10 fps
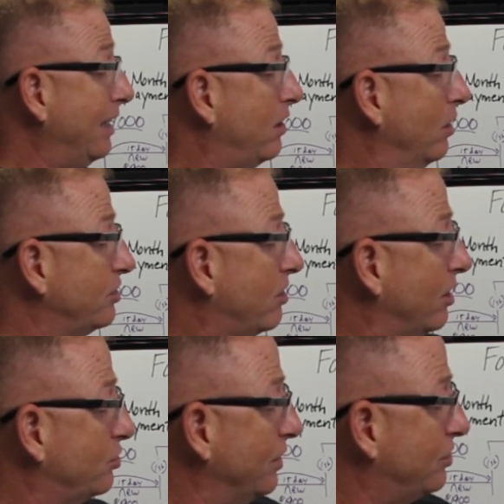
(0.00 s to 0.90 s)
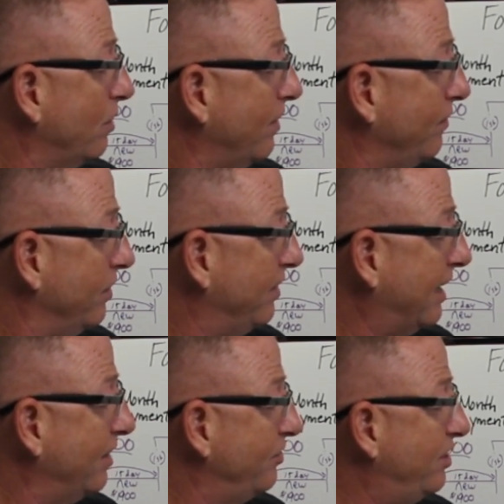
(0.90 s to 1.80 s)
closing costs whatsoever.
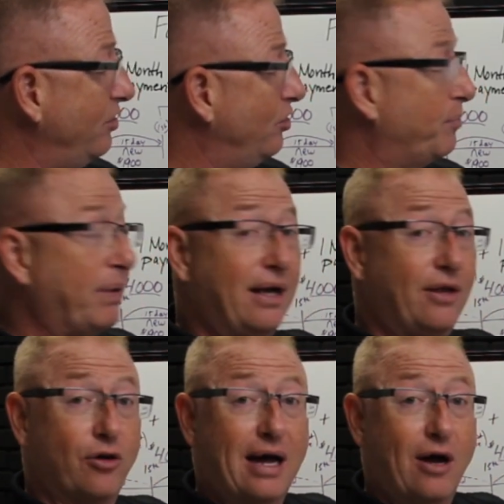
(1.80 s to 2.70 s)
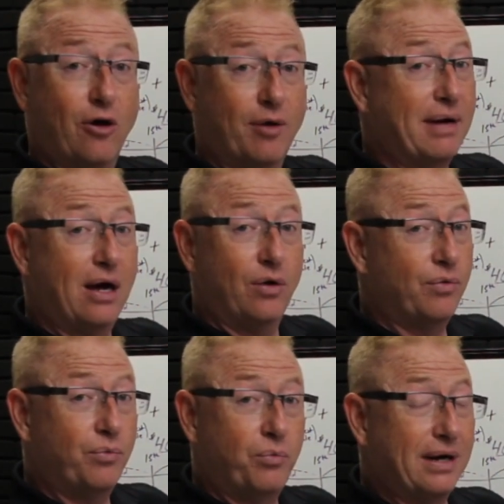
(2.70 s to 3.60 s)
They continued to pay their higher
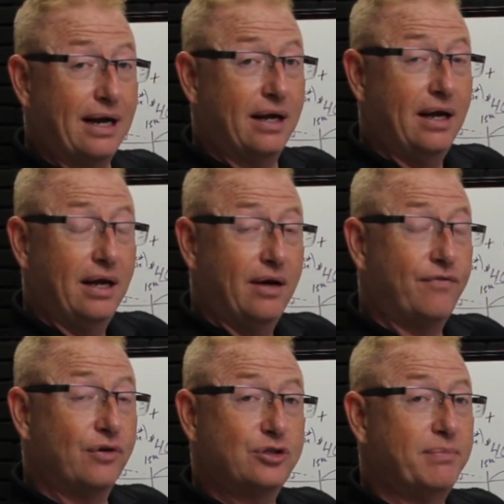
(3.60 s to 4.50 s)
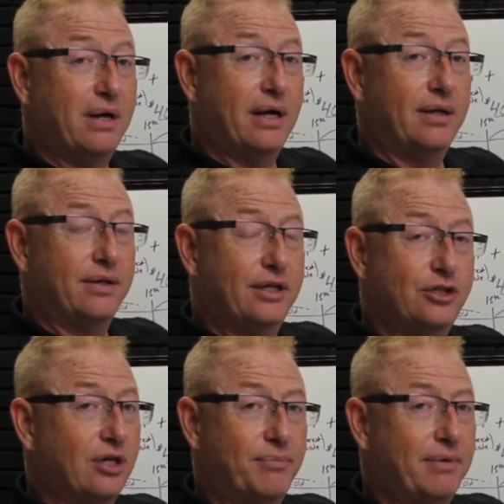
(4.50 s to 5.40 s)
amount. When I first met the
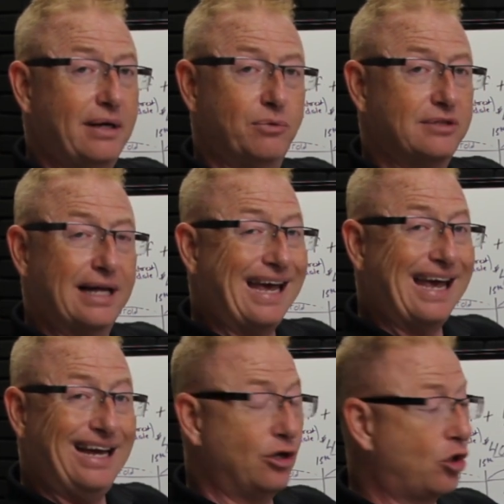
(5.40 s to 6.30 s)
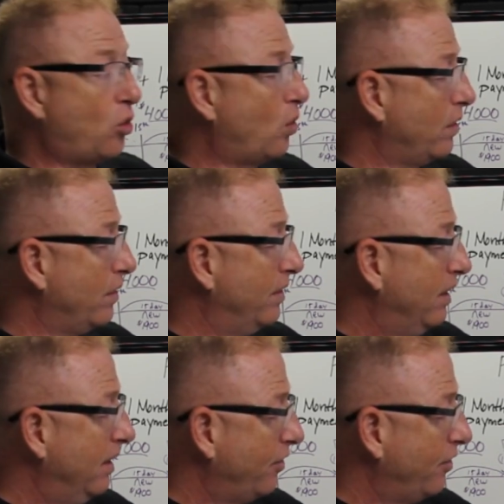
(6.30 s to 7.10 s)
gentleman, he was like 8.25.